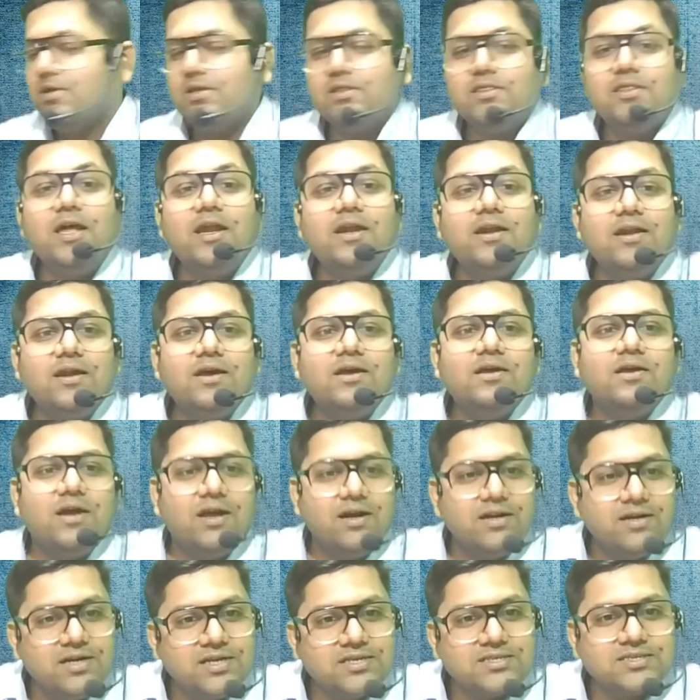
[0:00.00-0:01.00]
Then
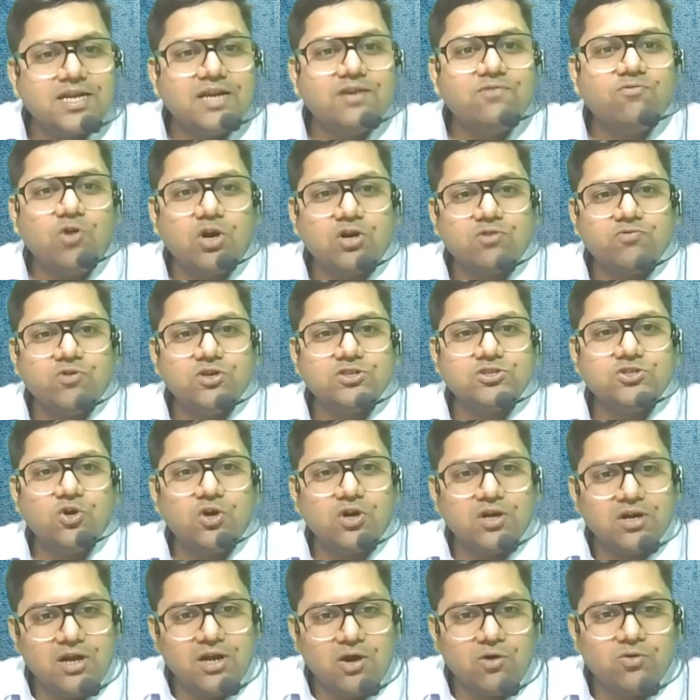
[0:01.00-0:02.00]
understand what was
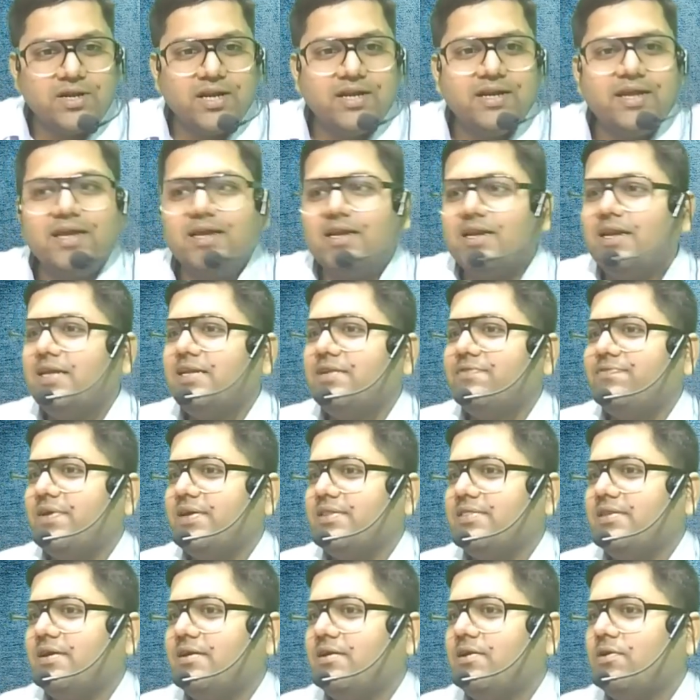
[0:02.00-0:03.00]
your doubt and I
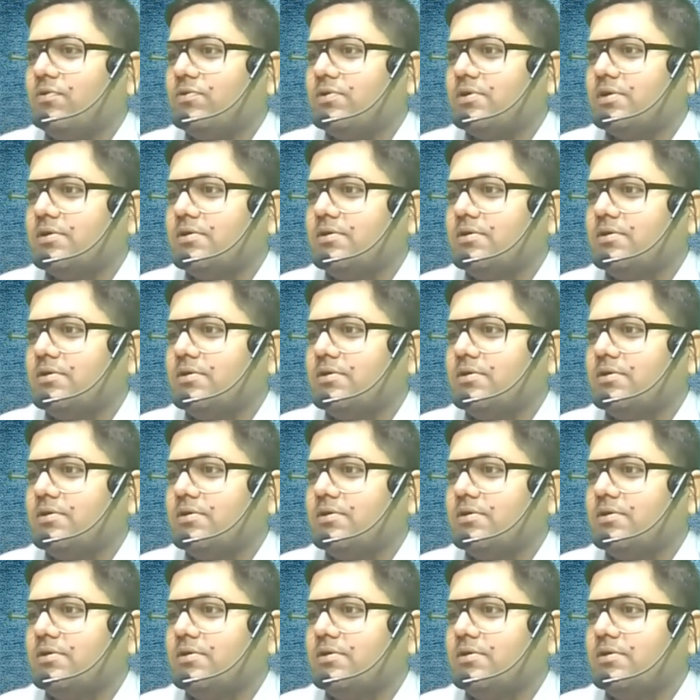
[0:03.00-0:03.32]
clarified that doubt.